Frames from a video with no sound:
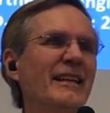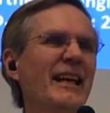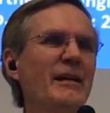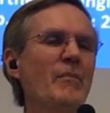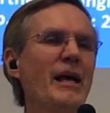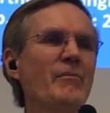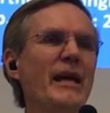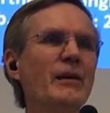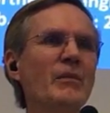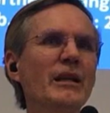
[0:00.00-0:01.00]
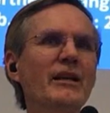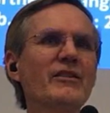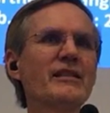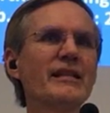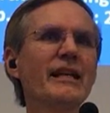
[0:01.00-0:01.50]
And it might have made them a little
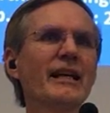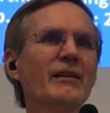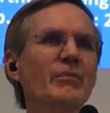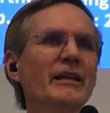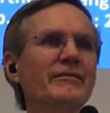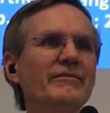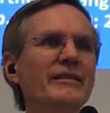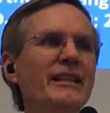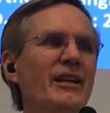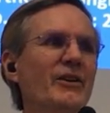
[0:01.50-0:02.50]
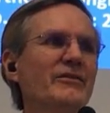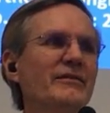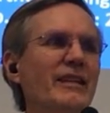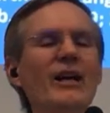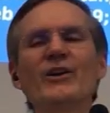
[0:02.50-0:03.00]
sick, but you
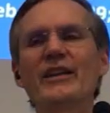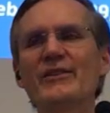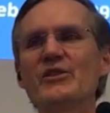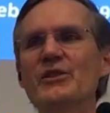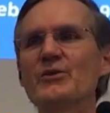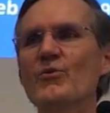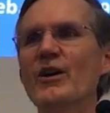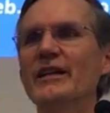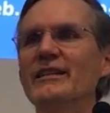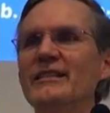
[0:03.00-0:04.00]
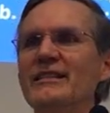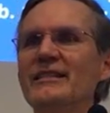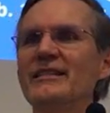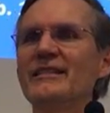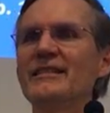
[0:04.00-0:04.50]
know, ah, oh, that was just one.
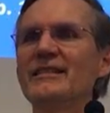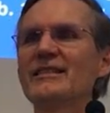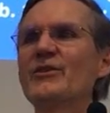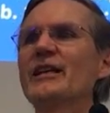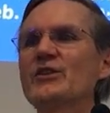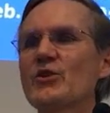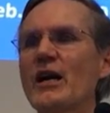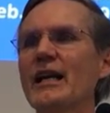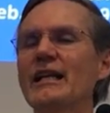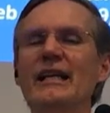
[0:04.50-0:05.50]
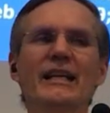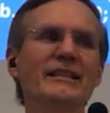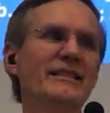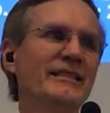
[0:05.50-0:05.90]
So let's try it again.